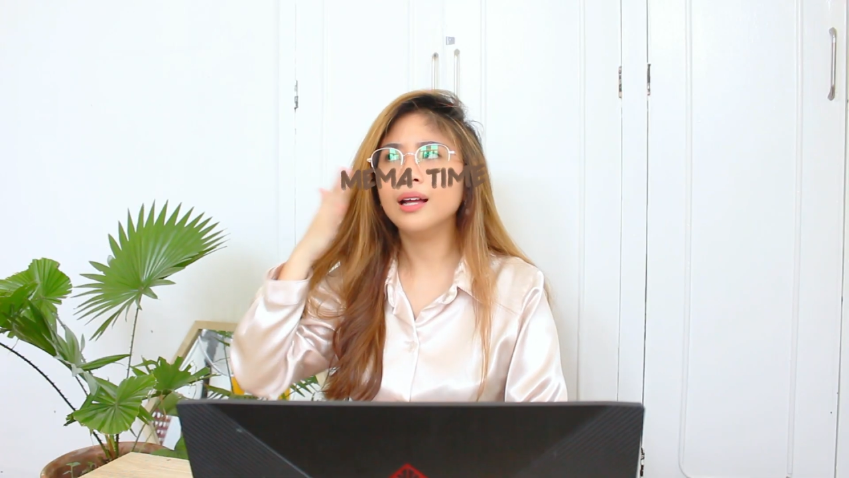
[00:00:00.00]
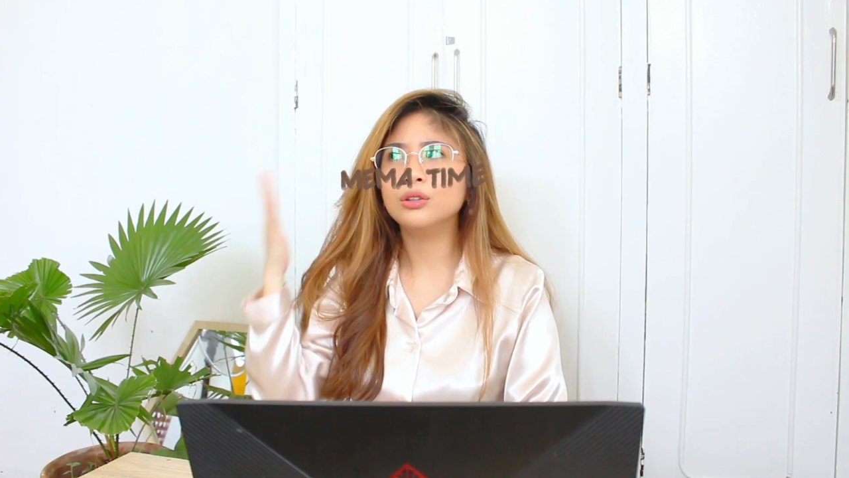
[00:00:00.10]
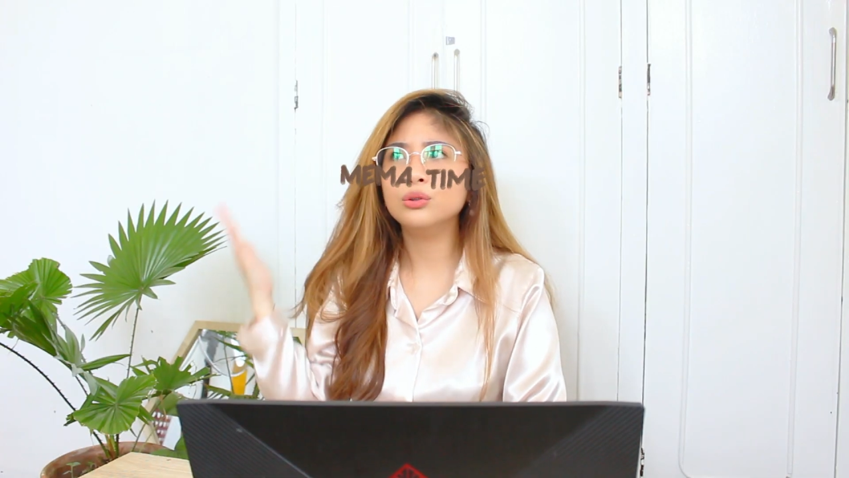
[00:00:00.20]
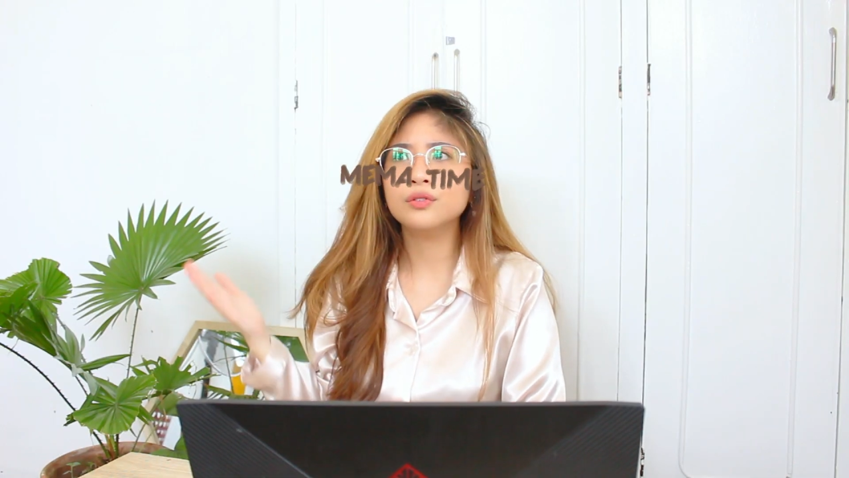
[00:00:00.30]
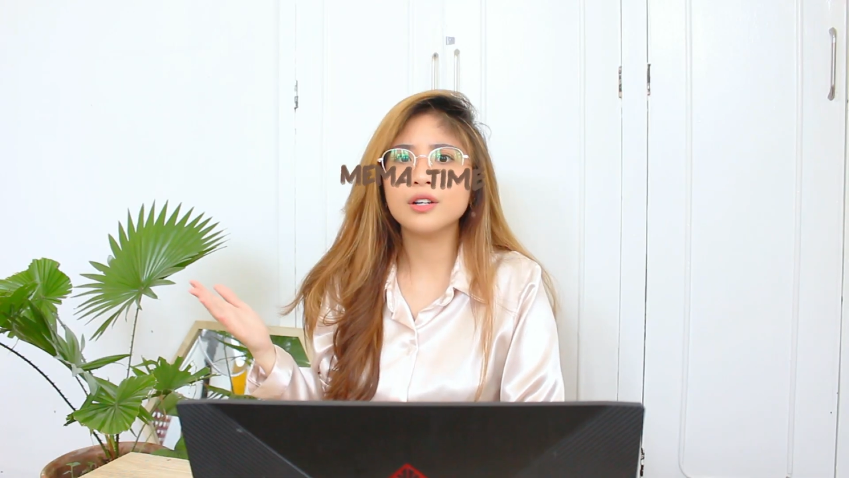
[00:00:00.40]

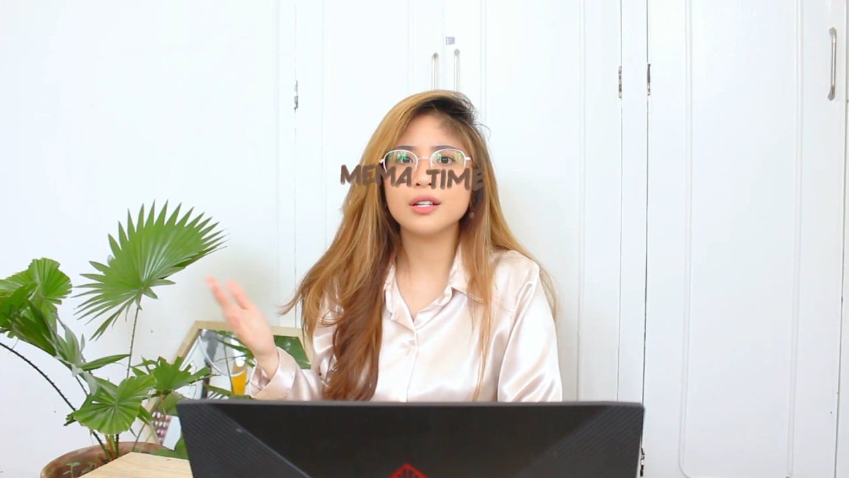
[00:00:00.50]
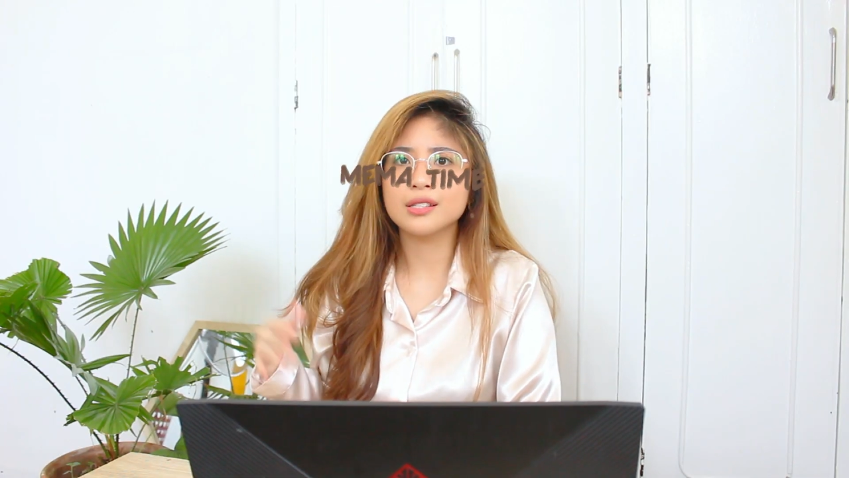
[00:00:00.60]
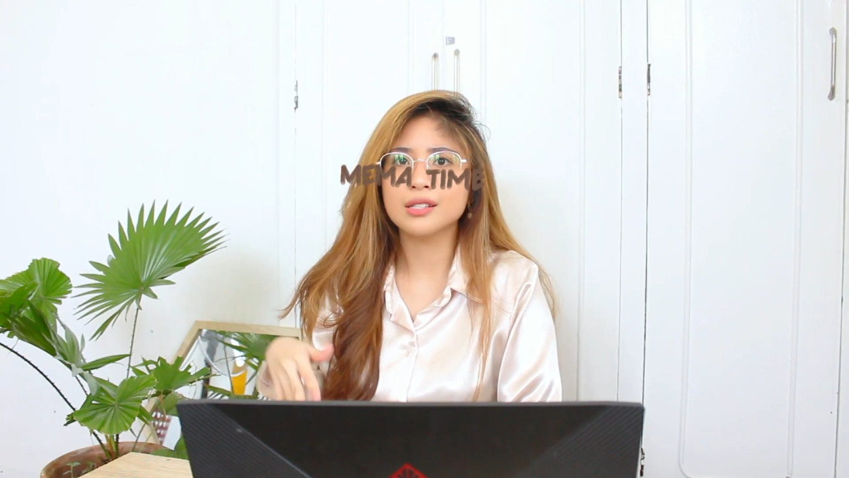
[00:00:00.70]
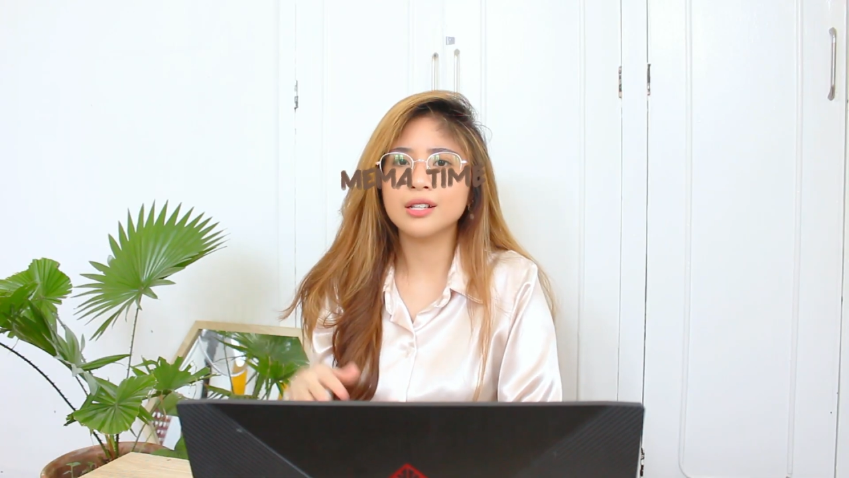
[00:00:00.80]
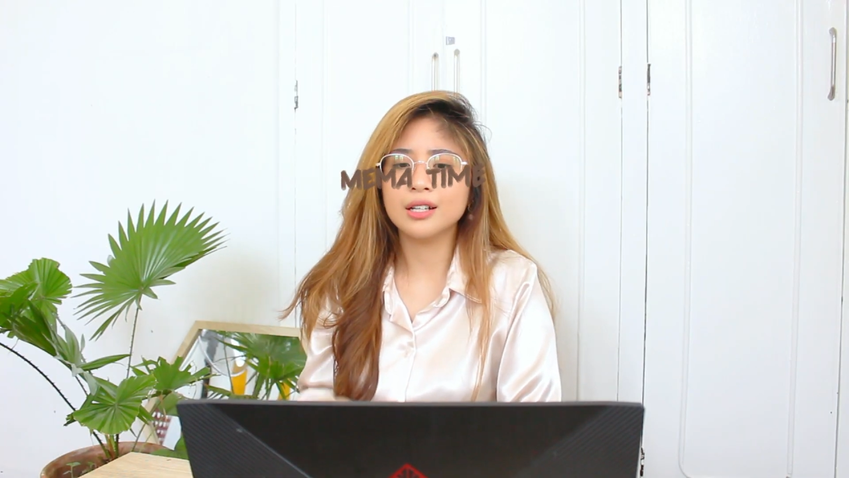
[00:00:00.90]
Louvers,
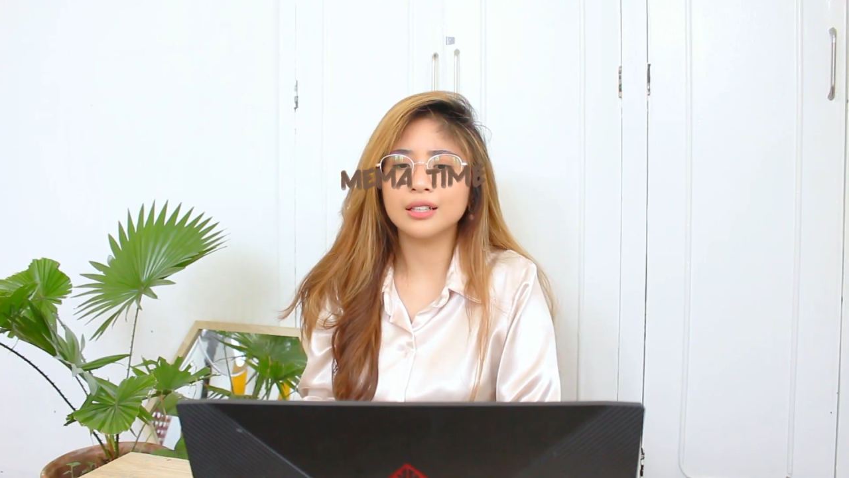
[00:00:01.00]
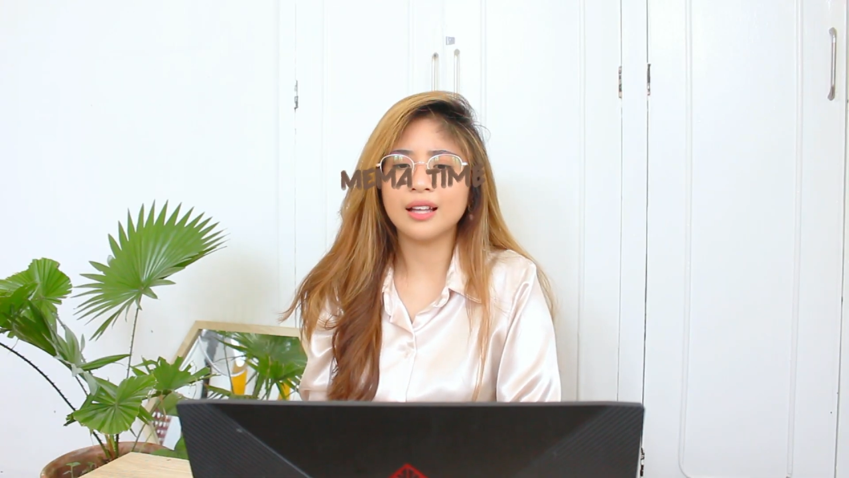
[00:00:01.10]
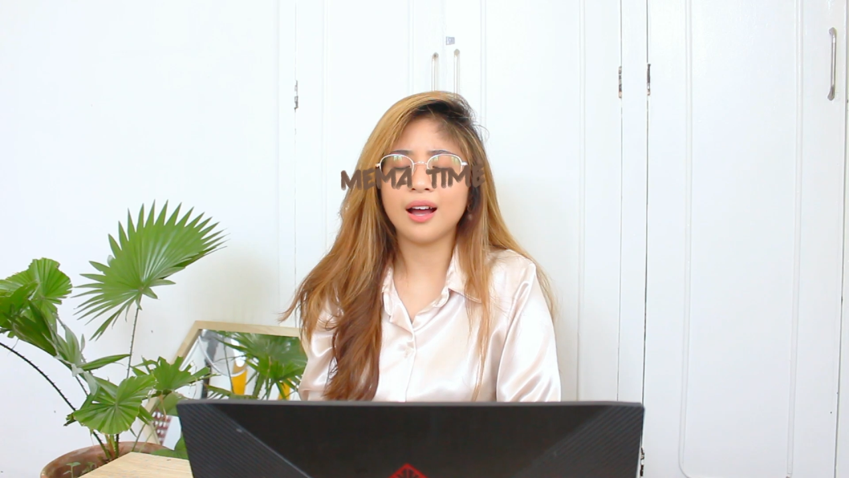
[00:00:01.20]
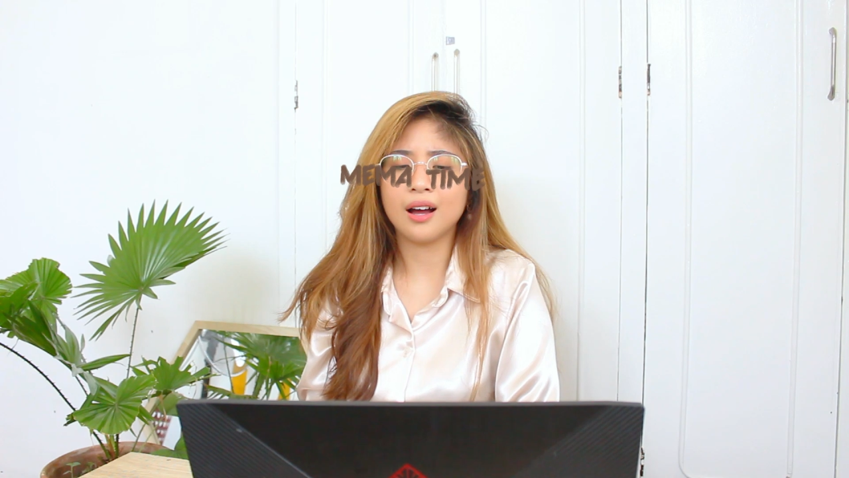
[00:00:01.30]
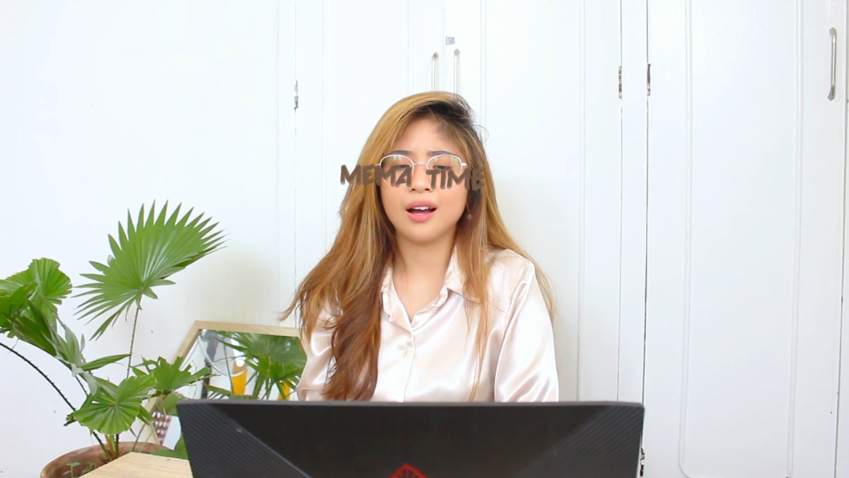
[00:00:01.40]
sir.
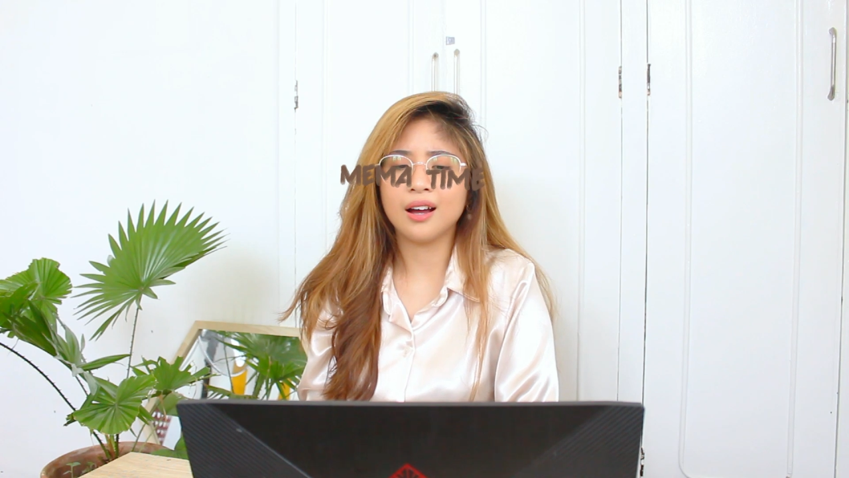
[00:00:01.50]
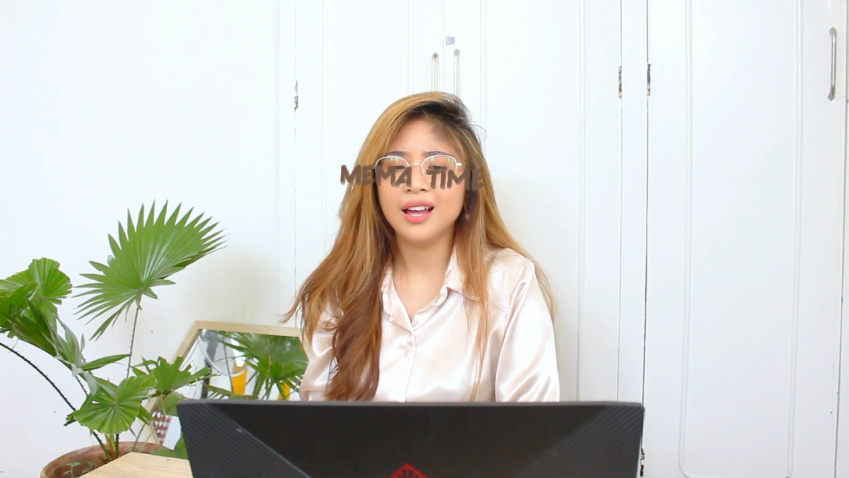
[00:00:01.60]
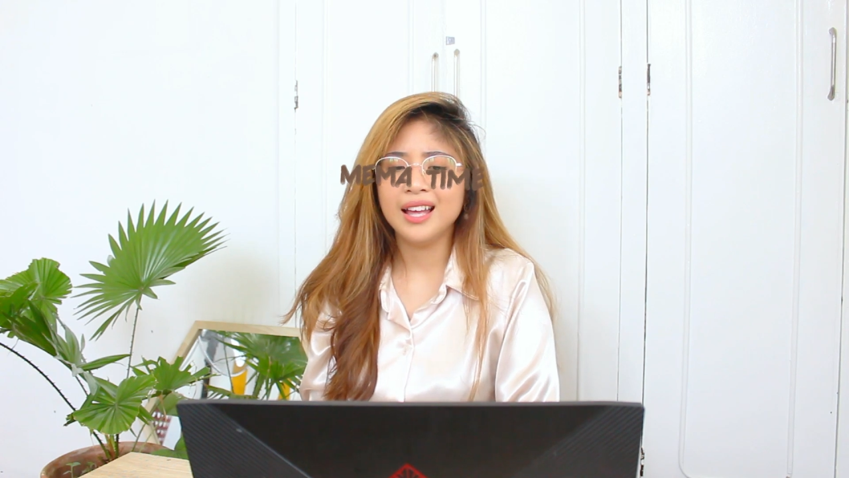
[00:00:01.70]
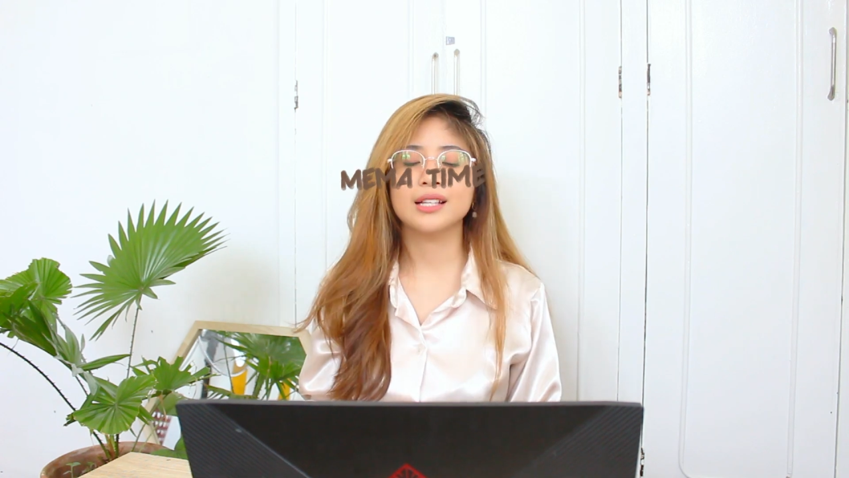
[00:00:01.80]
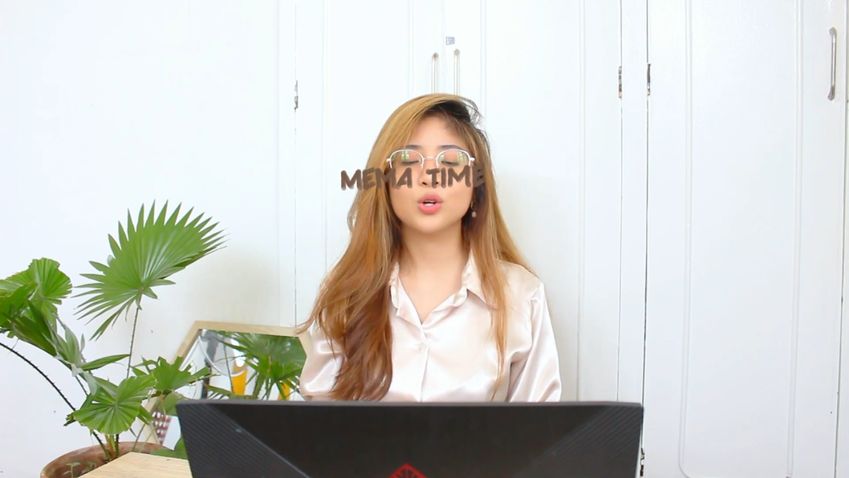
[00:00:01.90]

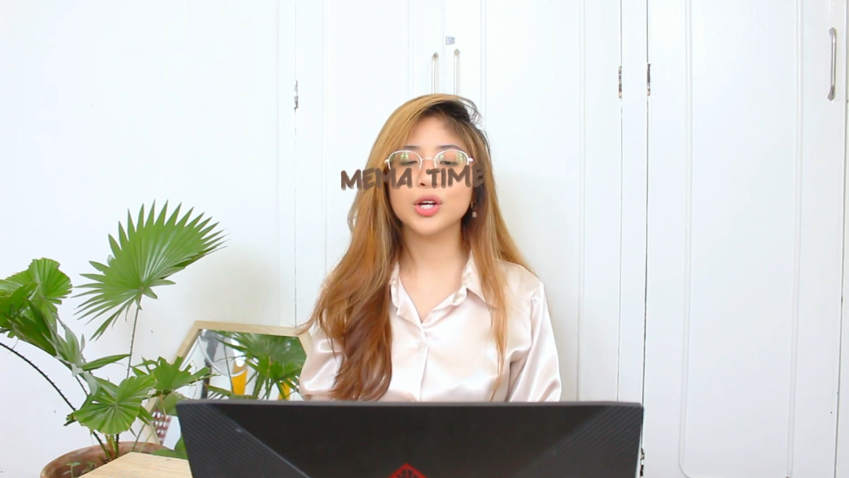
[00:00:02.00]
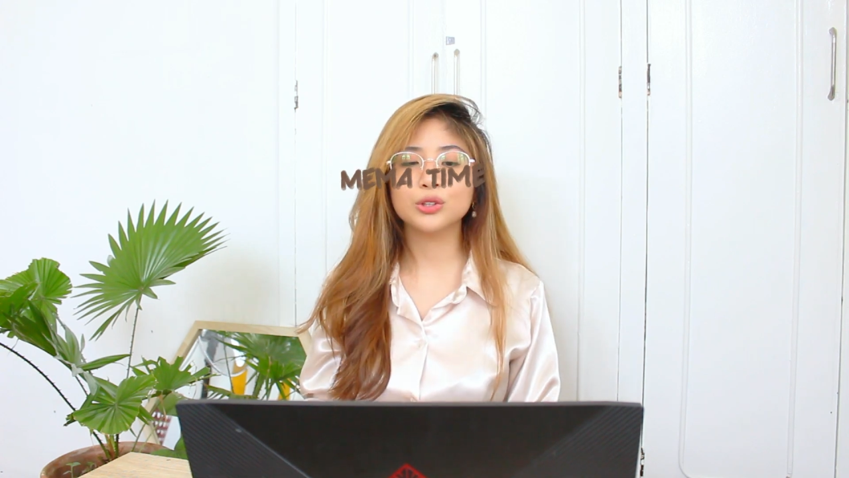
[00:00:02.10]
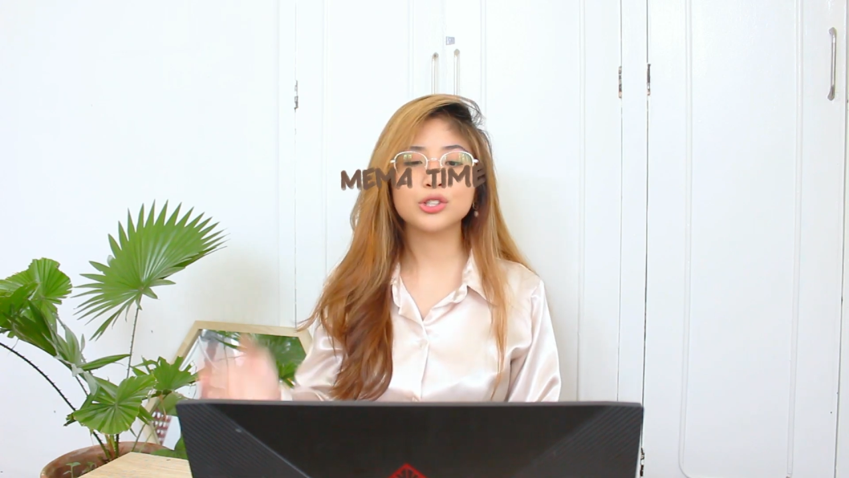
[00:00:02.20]
It's going to